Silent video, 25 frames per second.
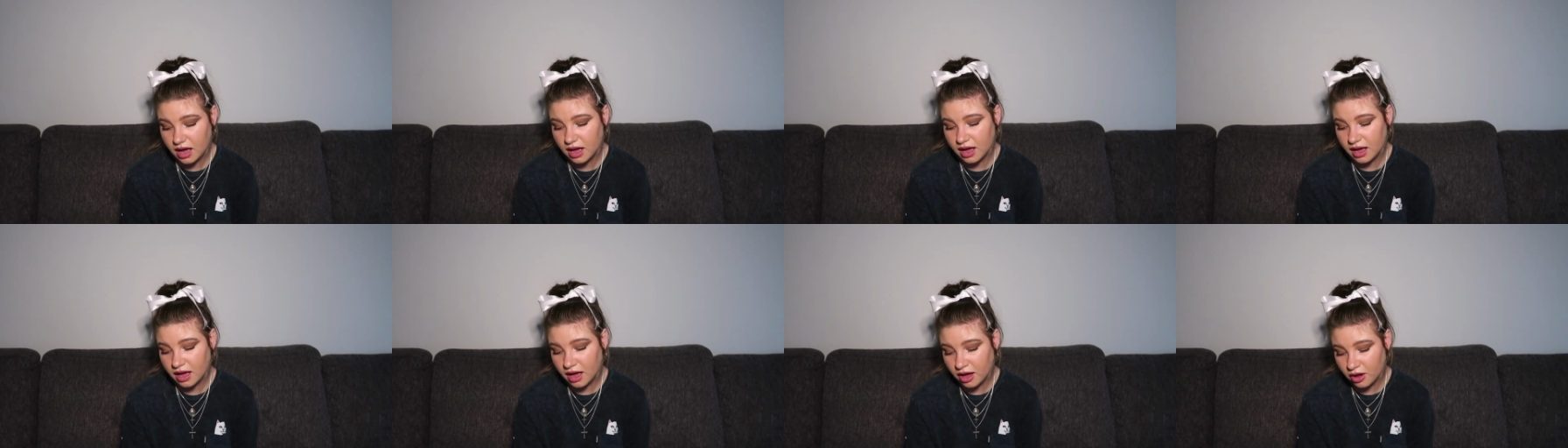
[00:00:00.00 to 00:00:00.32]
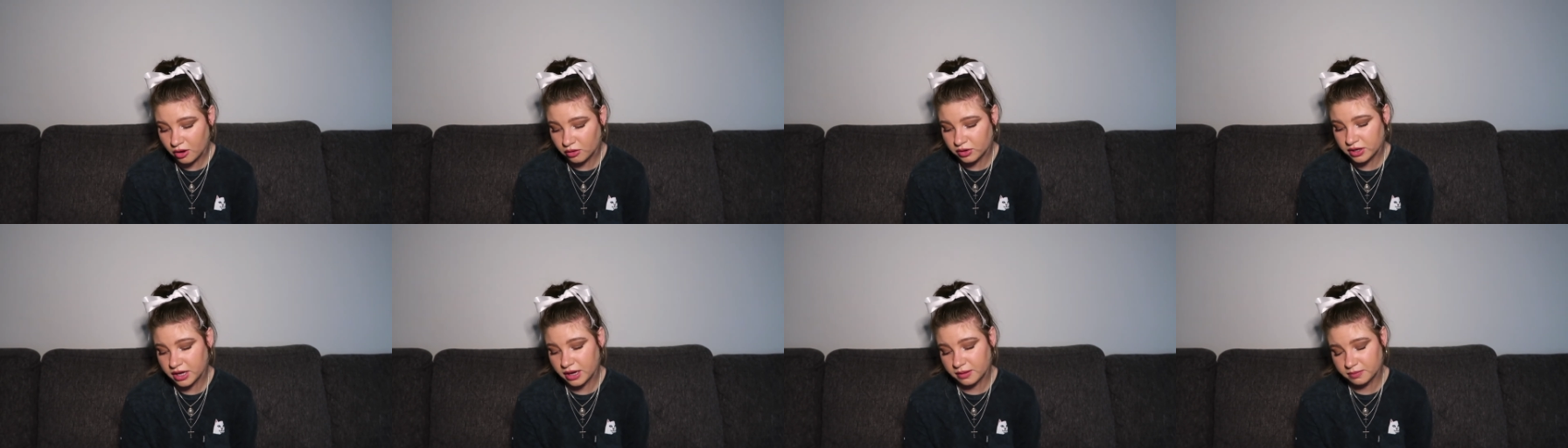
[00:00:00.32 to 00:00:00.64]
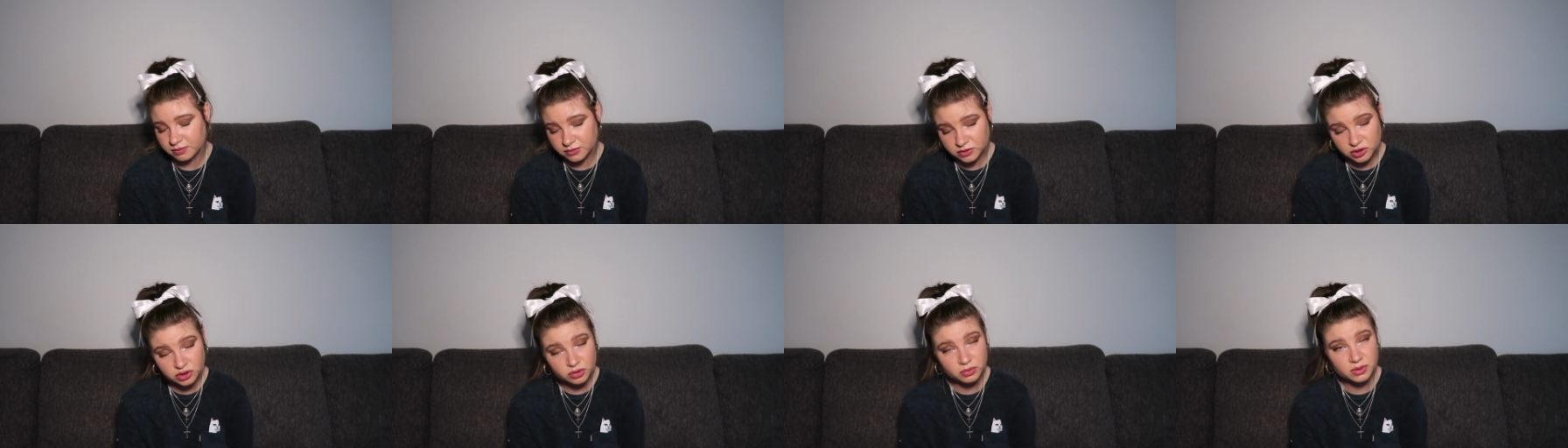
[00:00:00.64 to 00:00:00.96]
Oh
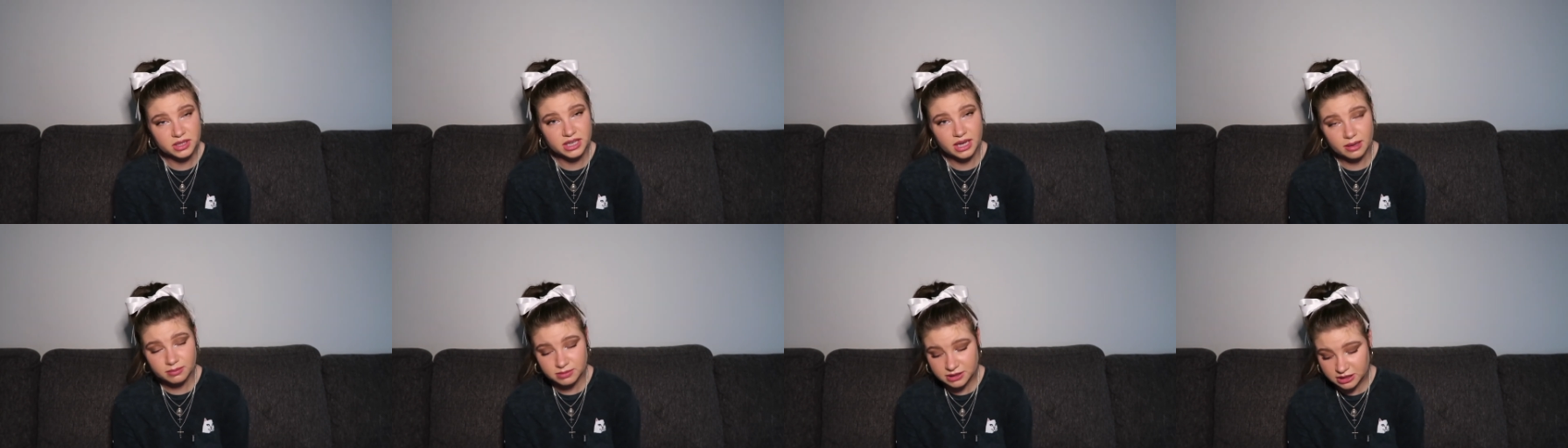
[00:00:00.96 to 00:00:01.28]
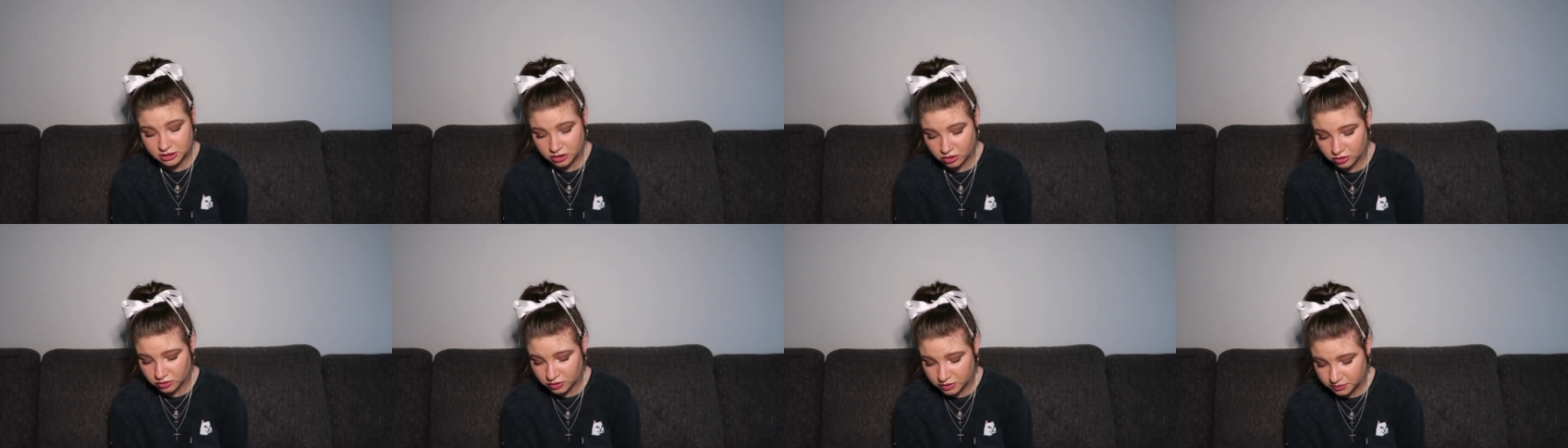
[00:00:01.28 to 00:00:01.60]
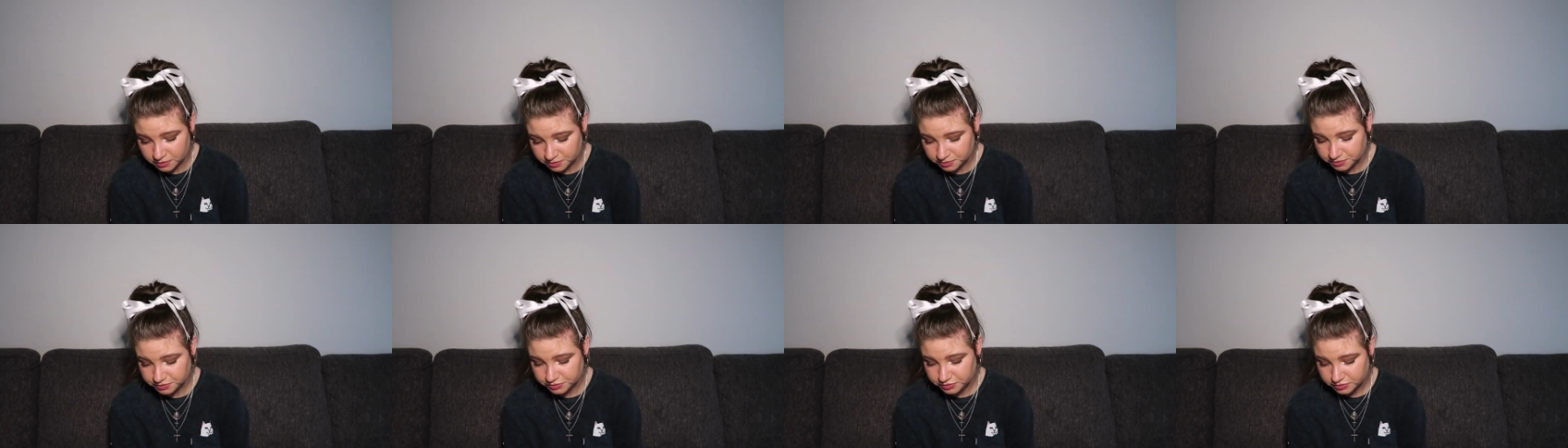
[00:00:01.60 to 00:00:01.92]
yeah, so we kept it
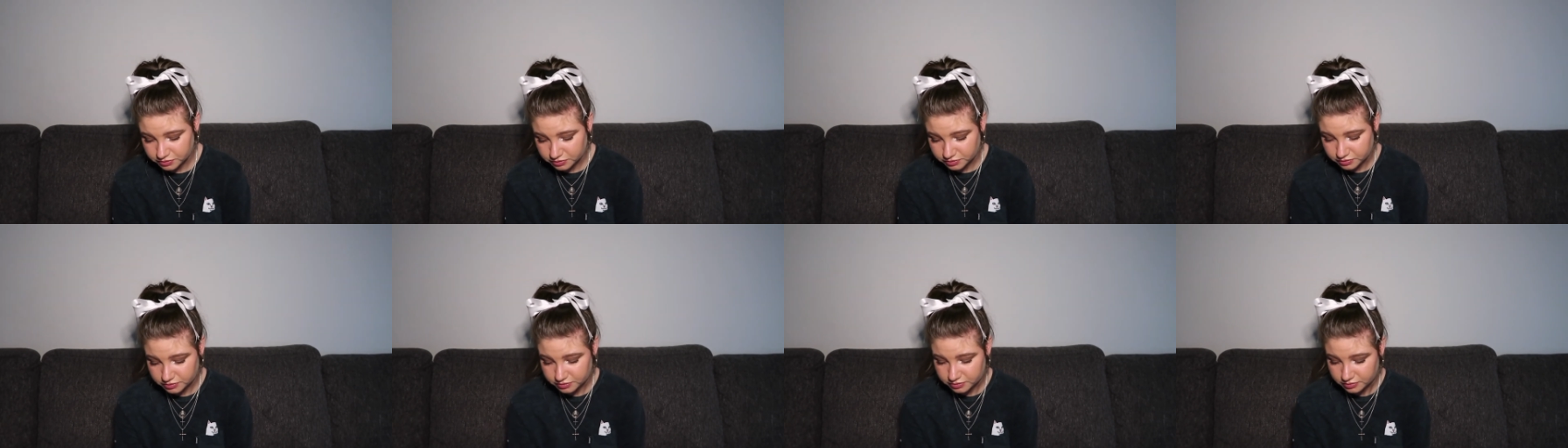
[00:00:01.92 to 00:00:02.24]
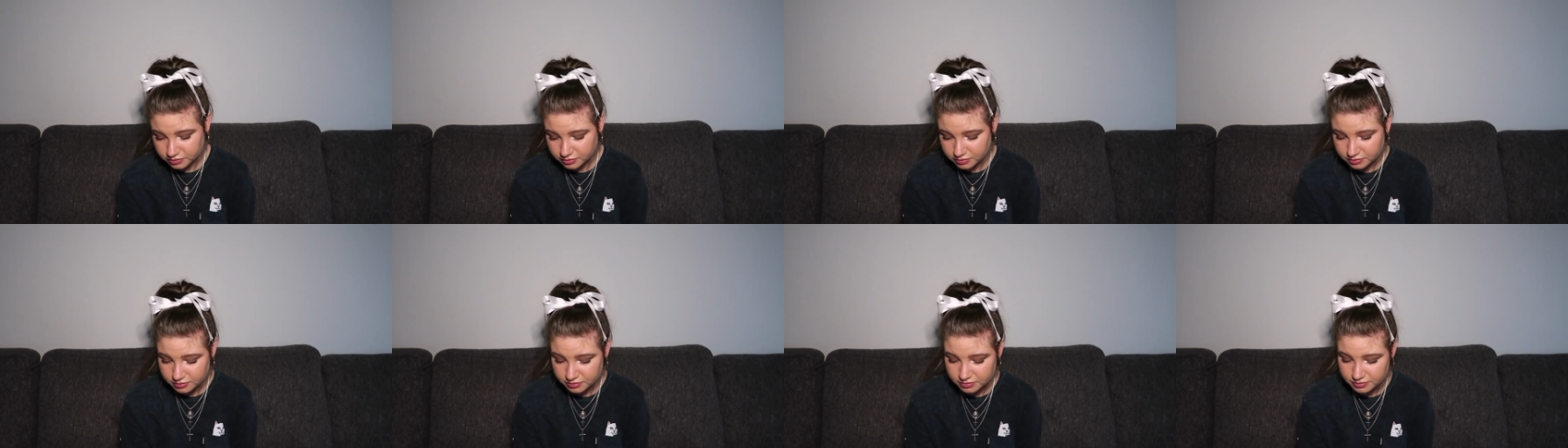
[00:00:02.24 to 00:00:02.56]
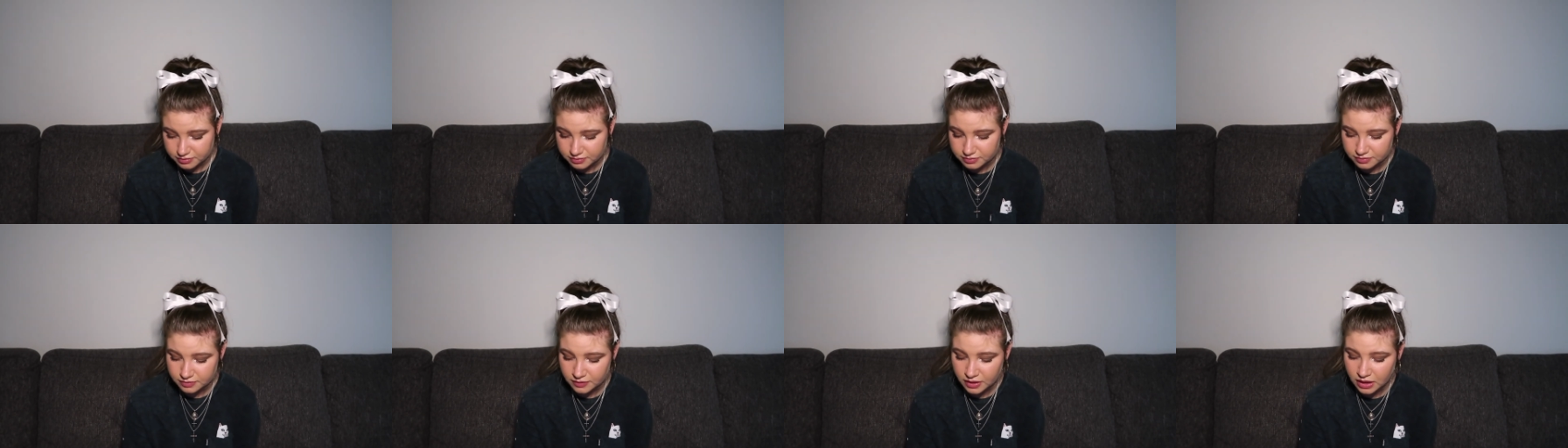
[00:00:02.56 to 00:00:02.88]
going.
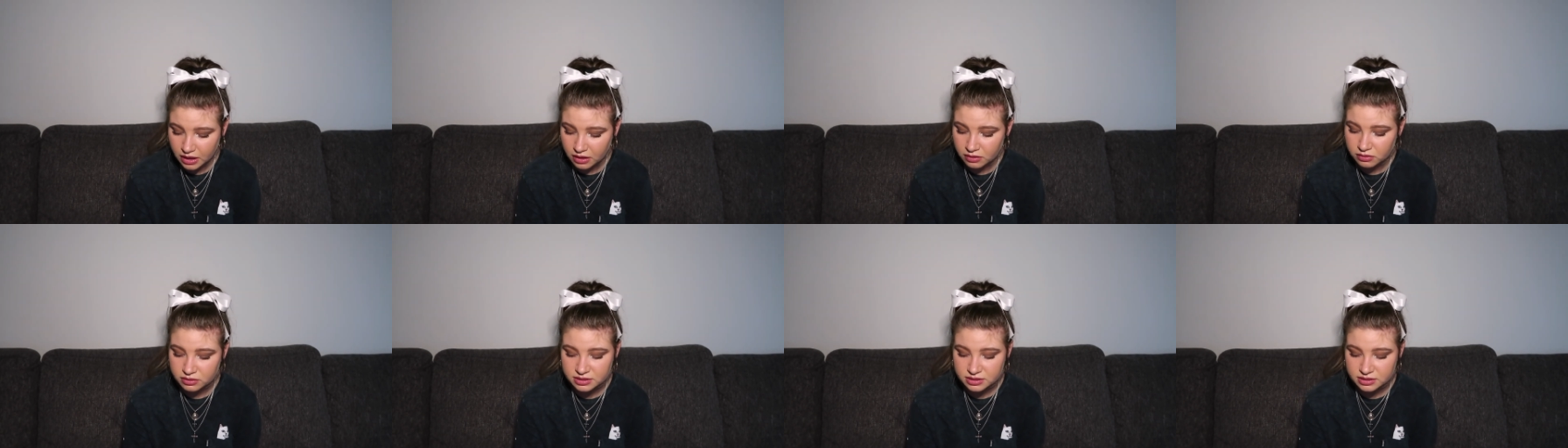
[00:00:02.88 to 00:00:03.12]
I